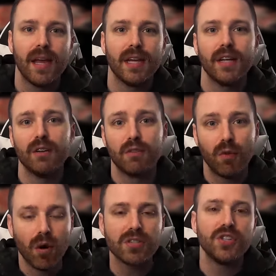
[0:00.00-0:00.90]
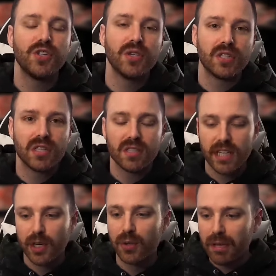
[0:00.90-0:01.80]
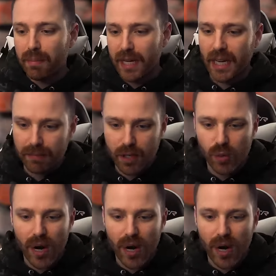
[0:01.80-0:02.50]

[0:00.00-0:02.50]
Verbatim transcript: it forces you to continually pick up new